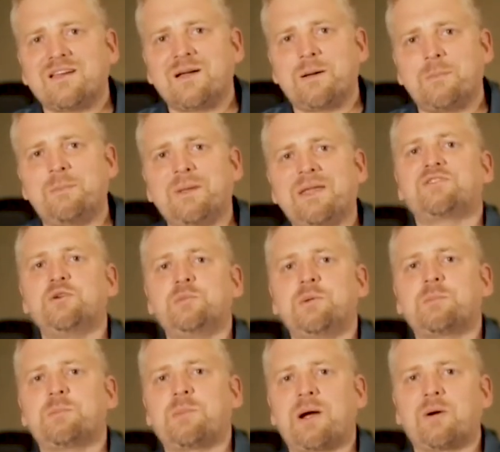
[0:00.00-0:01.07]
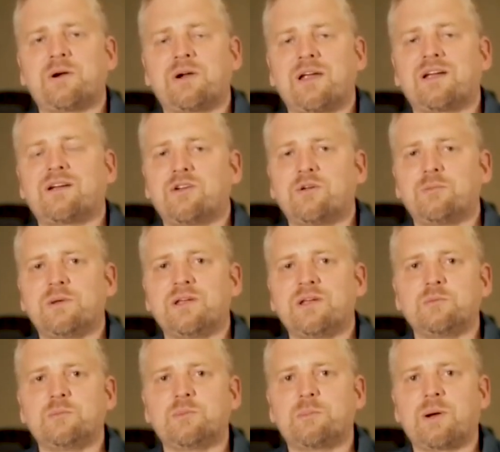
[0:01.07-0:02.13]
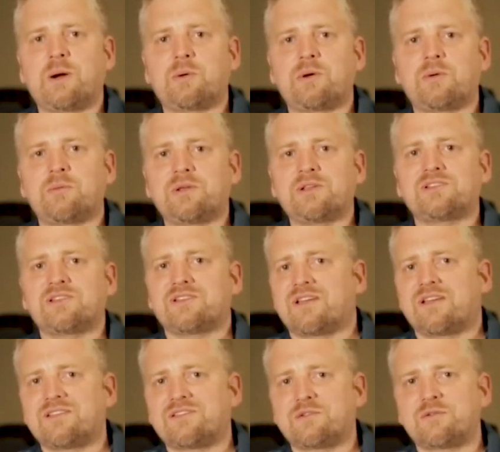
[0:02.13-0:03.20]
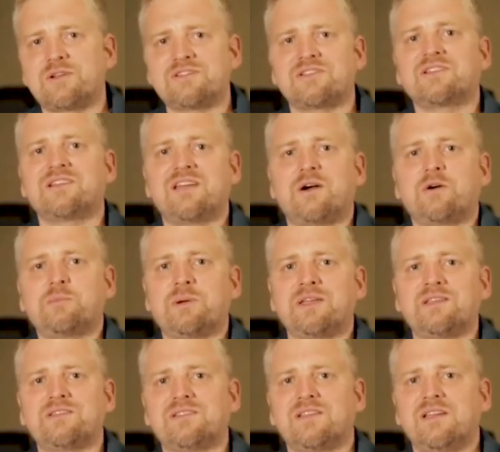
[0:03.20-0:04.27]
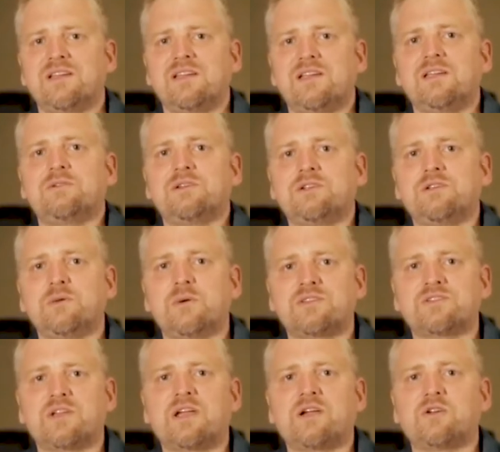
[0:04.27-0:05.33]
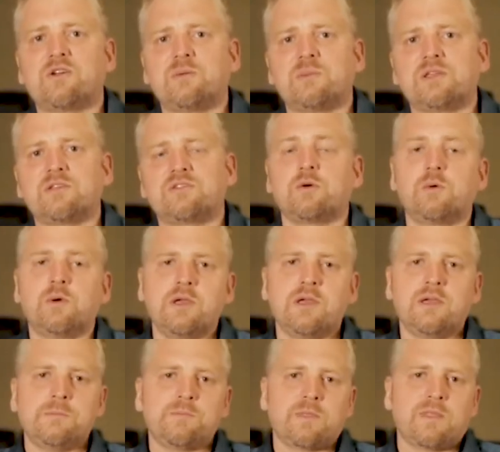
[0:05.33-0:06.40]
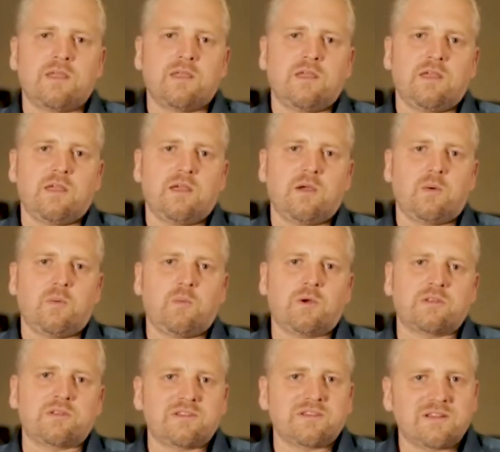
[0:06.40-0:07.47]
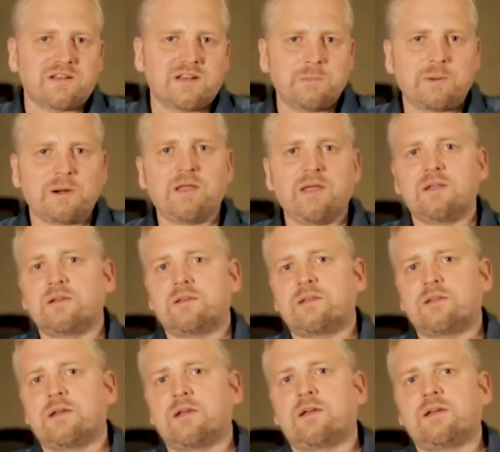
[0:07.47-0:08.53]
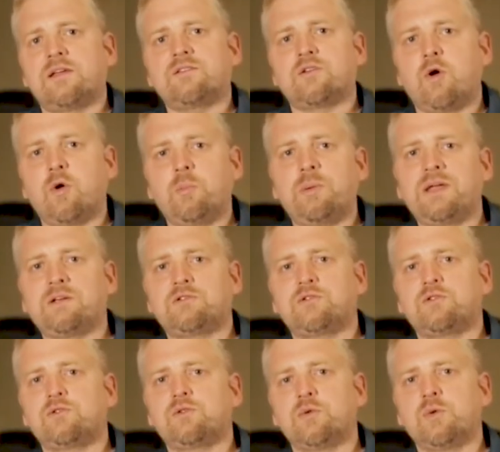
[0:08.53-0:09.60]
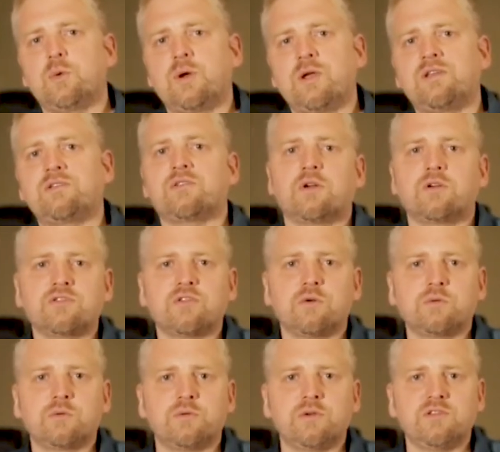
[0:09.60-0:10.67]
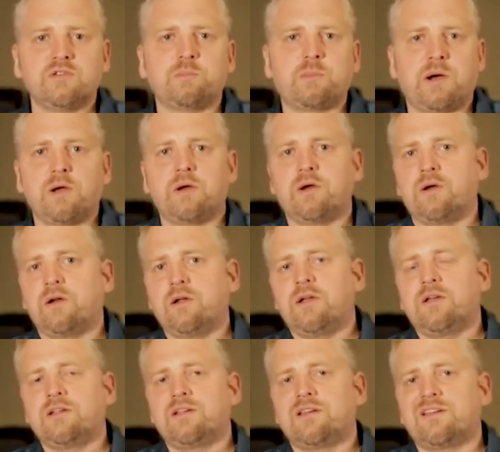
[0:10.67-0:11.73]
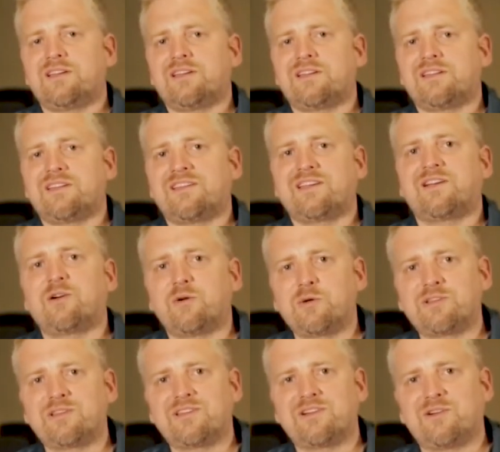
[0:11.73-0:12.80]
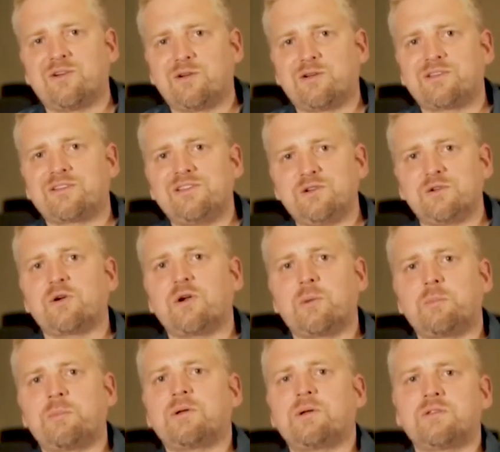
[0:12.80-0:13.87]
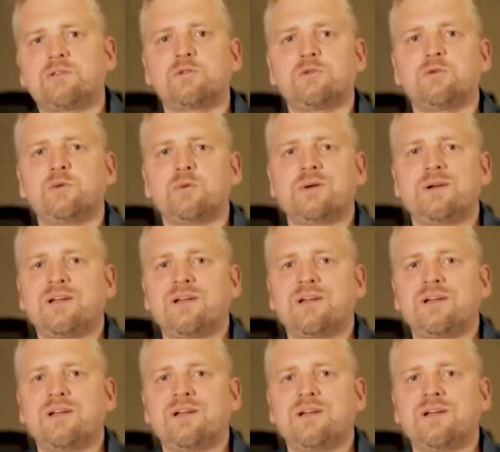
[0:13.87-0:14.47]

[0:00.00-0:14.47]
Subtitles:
big superpower, economic superpower, which has recently outpaced even the US economy. So what Liberland is hoping to do is also to inspire the good old Europe to